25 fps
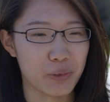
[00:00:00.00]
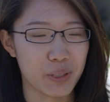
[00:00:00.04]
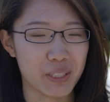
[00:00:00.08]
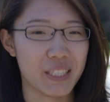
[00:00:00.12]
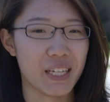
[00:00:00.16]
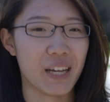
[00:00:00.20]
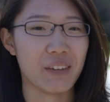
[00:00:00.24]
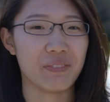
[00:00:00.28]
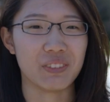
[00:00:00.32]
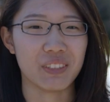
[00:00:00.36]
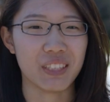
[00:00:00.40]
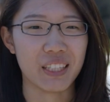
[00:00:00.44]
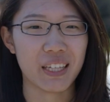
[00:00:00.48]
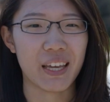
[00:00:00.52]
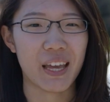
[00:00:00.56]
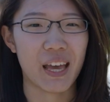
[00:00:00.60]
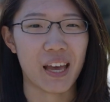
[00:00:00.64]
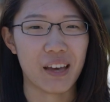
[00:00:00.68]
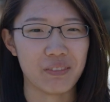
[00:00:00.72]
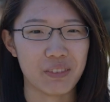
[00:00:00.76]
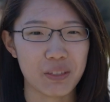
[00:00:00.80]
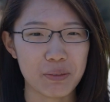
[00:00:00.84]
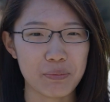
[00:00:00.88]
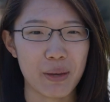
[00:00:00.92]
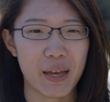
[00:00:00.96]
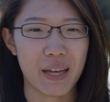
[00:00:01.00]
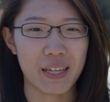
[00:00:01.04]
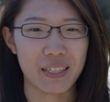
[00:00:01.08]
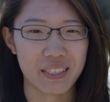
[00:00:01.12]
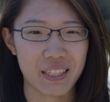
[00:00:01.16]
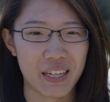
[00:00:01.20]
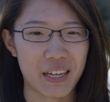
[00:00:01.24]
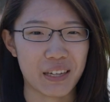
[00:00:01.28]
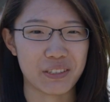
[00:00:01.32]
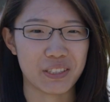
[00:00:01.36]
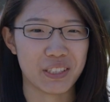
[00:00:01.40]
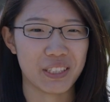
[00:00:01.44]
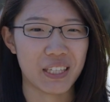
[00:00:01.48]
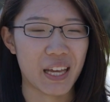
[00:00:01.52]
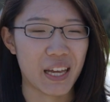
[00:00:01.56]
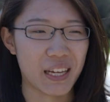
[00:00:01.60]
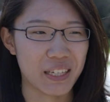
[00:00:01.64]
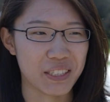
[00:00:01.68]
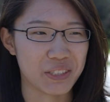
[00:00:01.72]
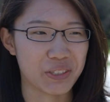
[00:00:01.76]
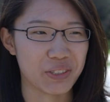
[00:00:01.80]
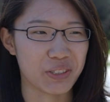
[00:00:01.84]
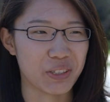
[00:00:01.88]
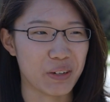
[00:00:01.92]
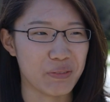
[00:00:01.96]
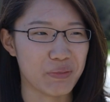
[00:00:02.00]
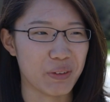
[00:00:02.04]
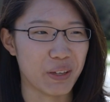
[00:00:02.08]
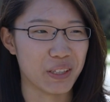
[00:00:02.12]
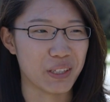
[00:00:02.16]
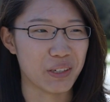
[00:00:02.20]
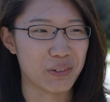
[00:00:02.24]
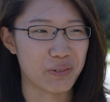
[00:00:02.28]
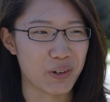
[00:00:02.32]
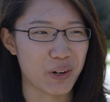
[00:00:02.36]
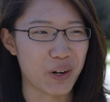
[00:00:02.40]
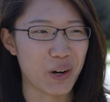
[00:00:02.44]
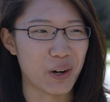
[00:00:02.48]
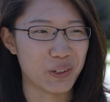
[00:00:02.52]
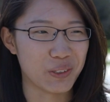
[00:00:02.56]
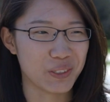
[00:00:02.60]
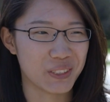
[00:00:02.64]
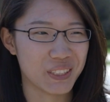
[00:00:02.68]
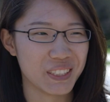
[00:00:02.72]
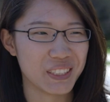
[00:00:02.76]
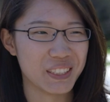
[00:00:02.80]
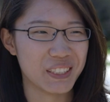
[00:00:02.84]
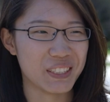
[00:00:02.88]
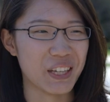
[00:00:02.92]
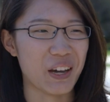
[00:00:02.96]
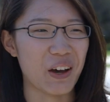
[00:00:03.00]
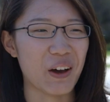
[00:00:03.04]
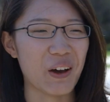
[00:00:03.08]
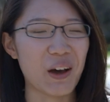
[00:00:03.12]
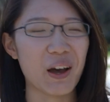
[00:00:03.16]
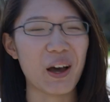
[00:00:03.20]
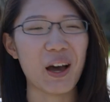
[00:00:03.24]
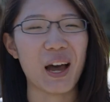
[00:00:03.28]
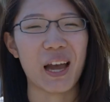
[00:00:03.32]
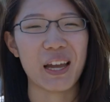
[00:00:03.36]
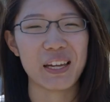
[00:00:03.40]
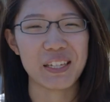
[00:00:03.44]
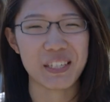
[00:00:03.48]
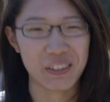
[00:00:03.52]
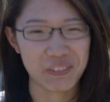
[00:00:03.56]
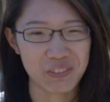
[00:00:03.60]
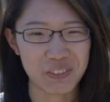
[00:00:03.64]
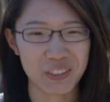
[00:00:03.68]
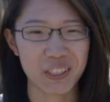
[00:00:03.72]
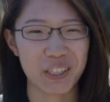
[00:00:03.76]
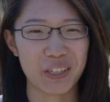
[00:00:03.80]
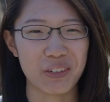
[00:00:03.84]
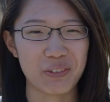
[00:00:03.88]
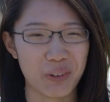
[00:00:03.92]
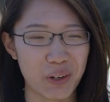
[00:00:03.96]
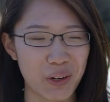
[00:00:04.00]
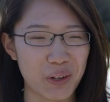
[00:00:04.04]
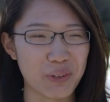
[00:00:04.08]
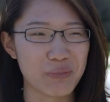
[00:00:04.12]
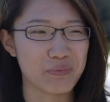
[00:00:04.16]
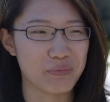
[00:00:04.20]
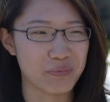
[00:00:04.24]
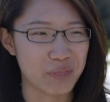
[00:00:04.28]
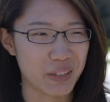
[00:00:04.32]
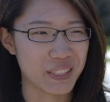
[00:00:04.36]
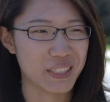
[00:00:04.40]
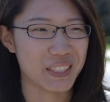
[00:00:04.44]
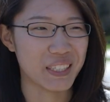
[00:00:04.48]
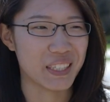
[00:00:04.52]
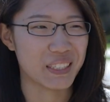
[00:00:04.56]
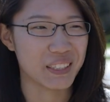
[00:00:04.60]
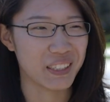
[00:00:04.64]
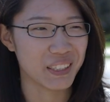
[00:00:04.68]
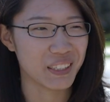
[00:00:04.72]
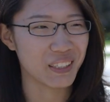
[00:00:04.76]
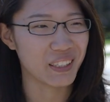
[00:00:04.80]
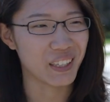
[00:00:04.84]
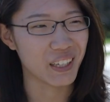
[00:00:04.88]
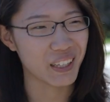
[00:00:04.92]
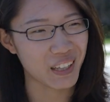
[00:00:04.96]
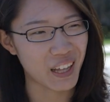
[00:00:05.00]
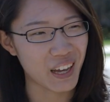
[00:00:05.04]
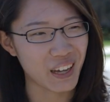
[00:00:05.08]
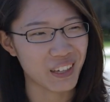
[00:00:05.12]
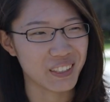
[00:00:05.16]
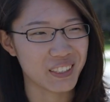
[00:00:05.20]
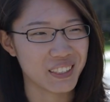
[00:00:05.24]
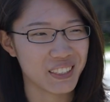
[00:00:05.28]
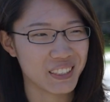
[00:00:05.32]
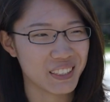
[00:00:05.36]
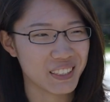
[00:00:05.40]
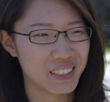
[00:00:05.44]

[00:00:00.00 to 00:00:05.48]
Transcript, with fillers: We definitely have the best ice cream in the world, so I definitely will miss it a lot.